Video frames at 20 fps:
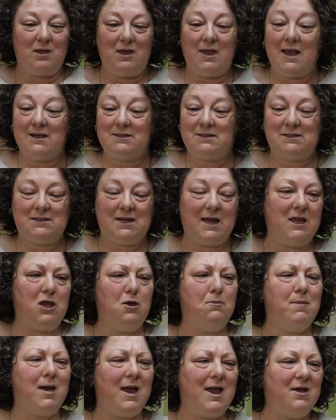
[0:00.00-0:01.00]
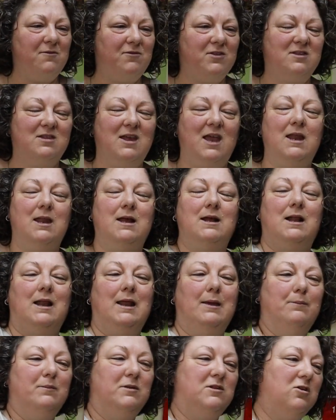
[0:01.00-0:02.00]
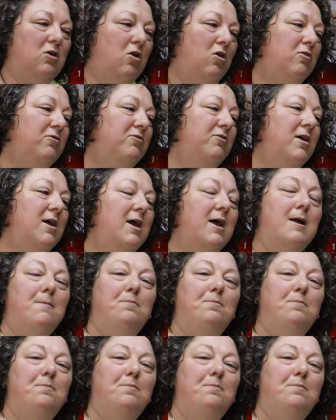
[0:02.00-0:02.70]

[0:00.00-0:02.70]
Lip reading: yesterday you may have seen a glimpse of,